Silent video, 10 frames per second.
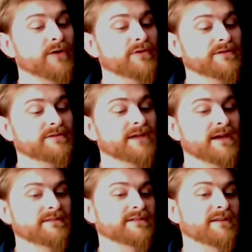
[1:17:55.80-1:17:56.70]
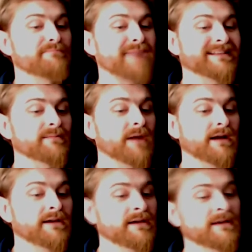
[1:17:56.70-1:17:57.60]
How does the battle
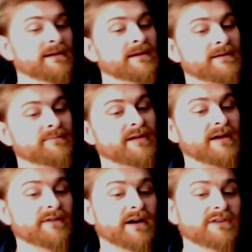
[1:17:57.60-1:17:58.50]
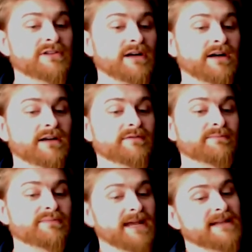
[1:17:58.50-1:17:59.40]
monk, Privarch Chark of
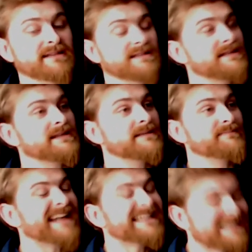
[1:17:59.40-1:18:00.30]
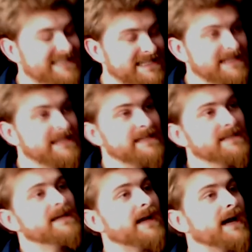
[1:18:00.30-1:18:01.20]
the
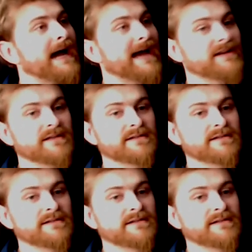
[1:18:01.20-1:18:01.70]
Blantelskeen and